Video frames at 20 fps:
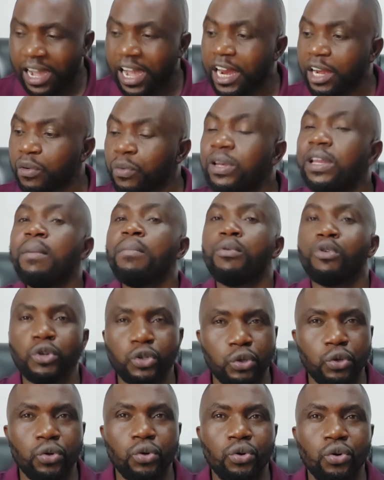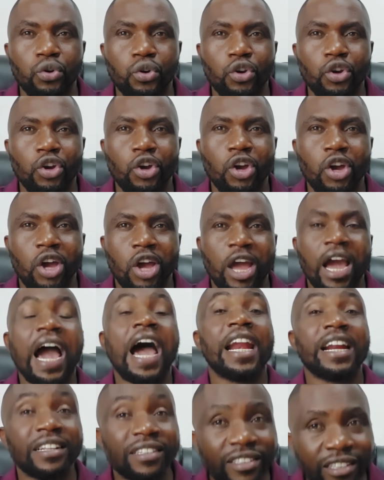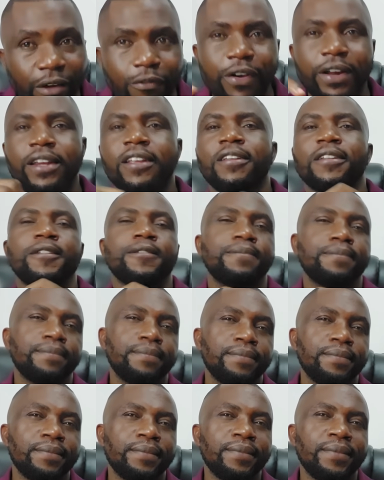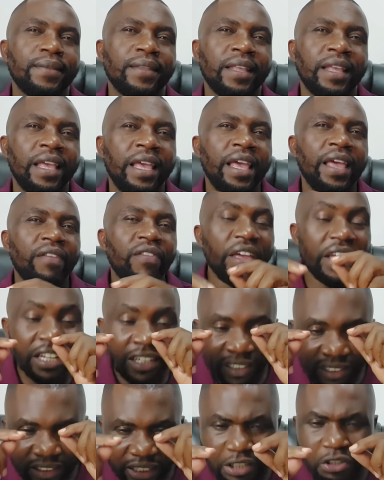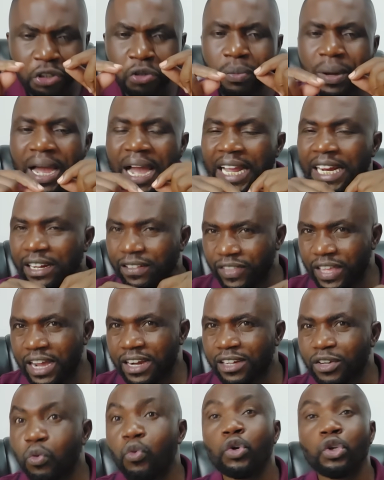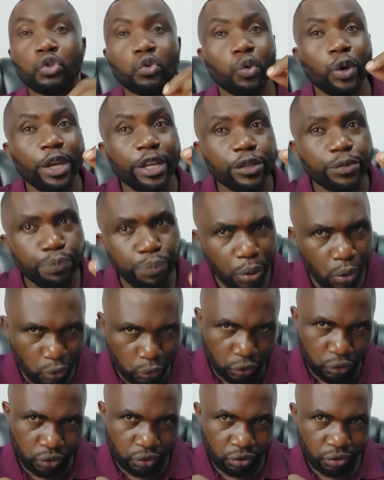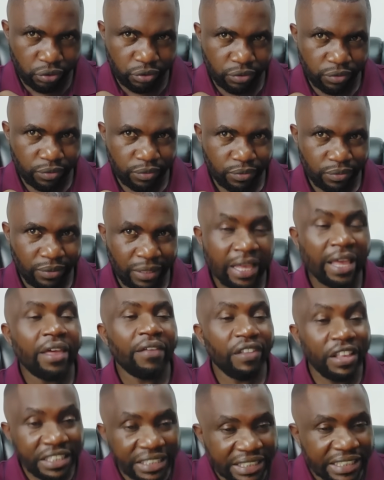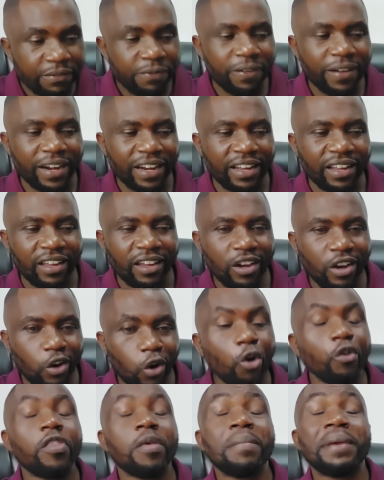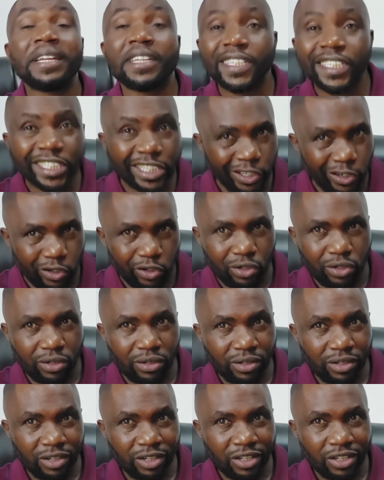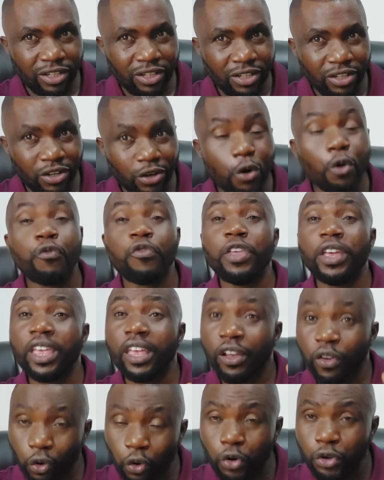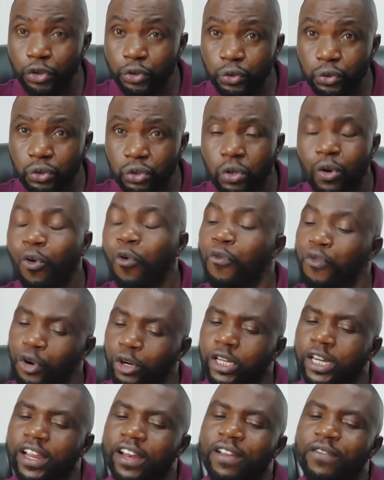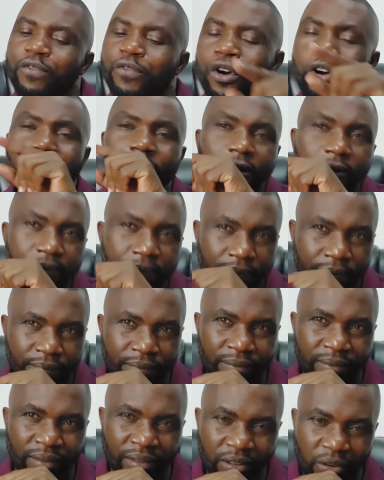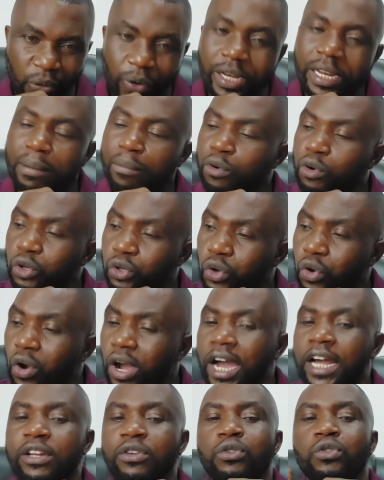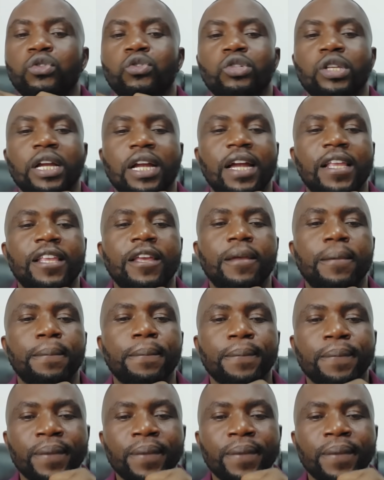and William Ruto are suffering. The intention behind that was to expose the suffering or the betrayal of the Kikuyus who voted for William Ruto and Johnson Sakaja.